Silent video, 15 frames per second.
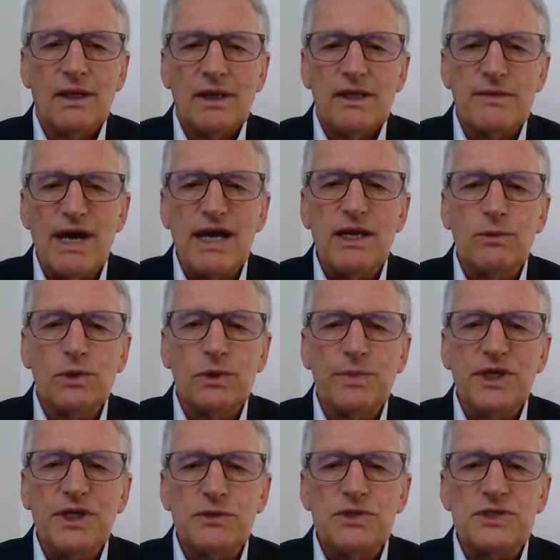The money will be
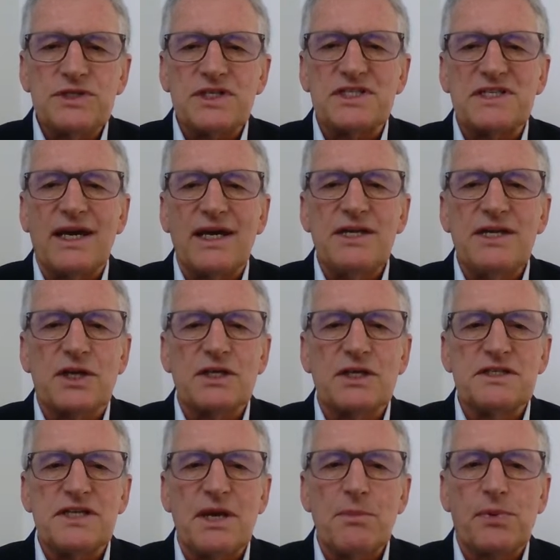used to stage a
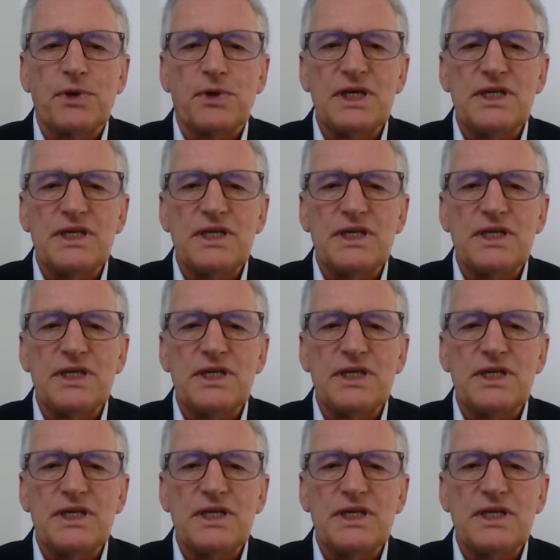contemporary